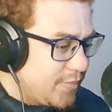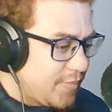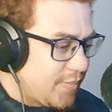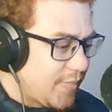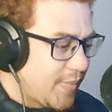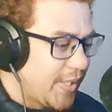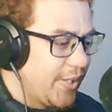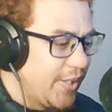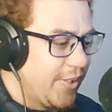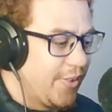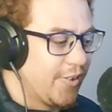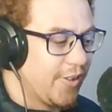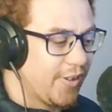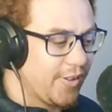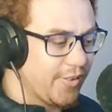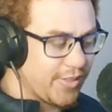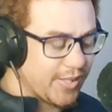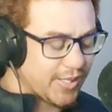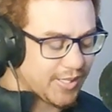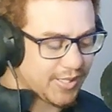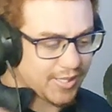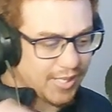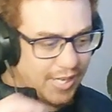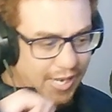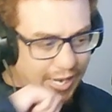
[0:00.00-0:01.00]
He'd rather
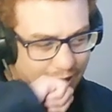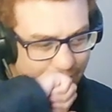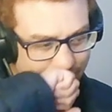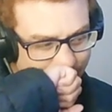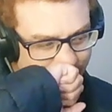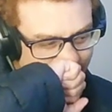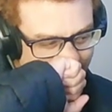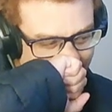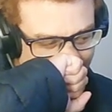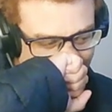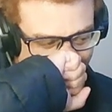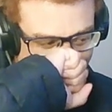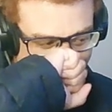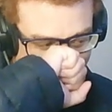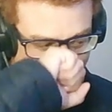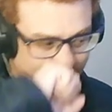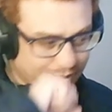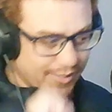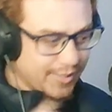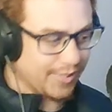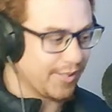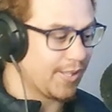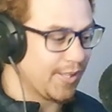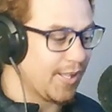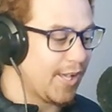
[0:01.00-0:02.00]
die than live
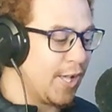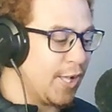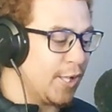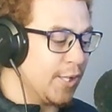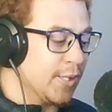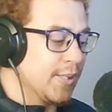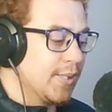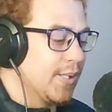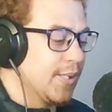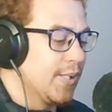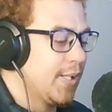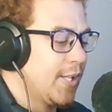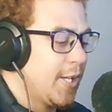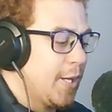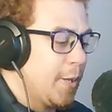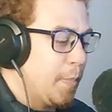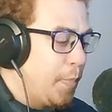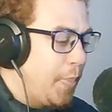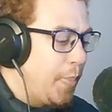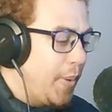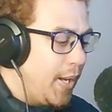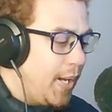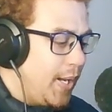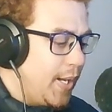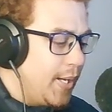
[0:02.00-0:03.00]
under the Eldian
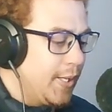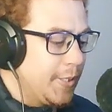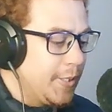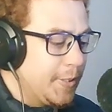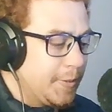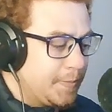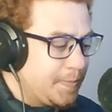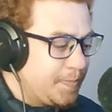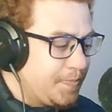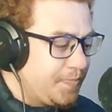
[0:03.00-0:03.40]
Empire.